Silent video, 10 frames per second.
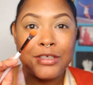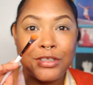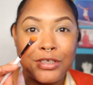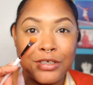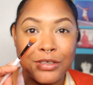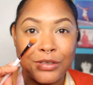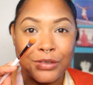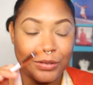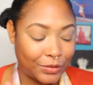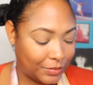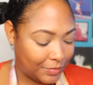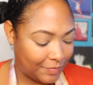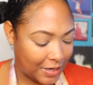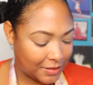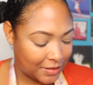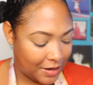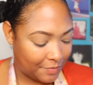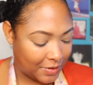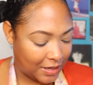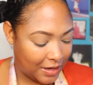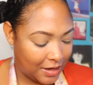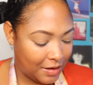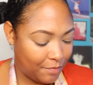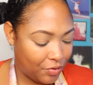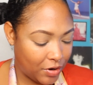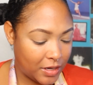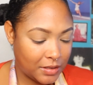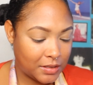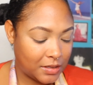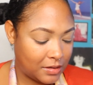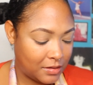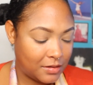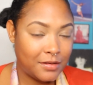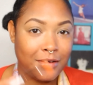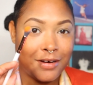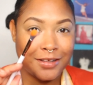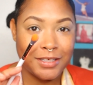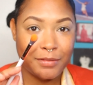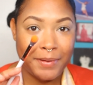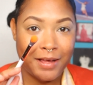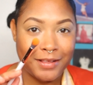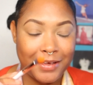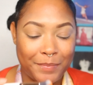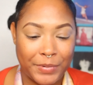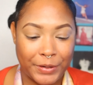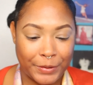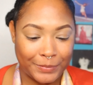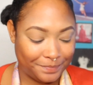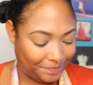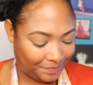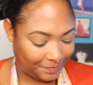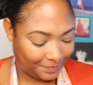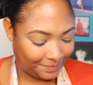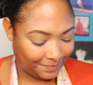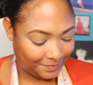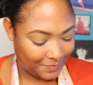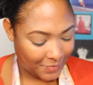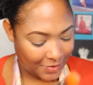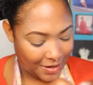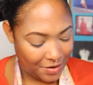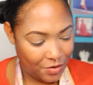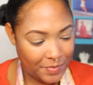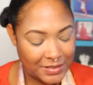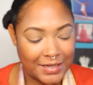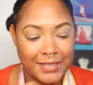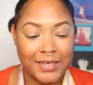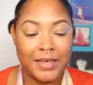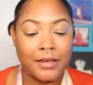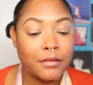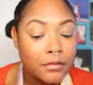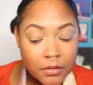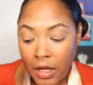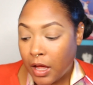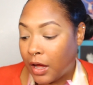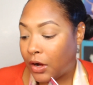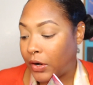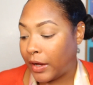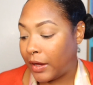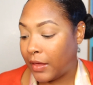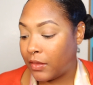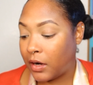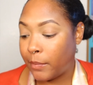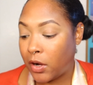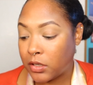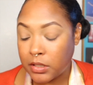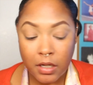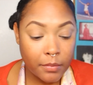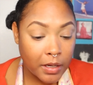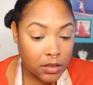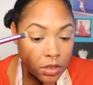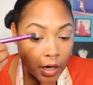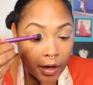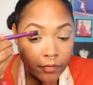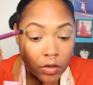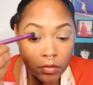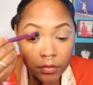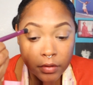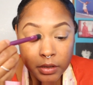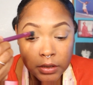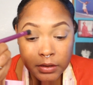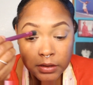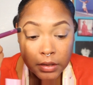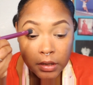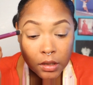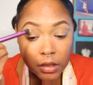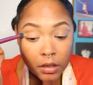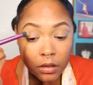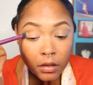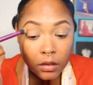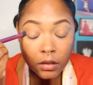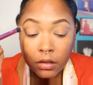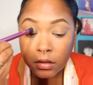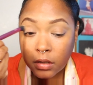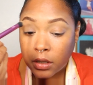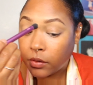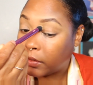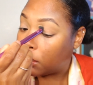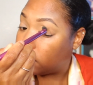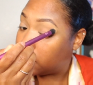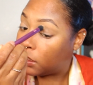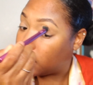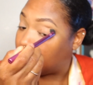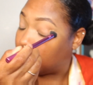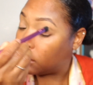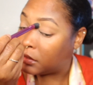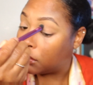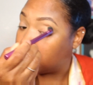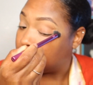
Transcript: to mess up the imprint on this palette, but I hope it doesn't. Okay, and then I'm also going to make sure I have no creasing. Okay, we don't want that.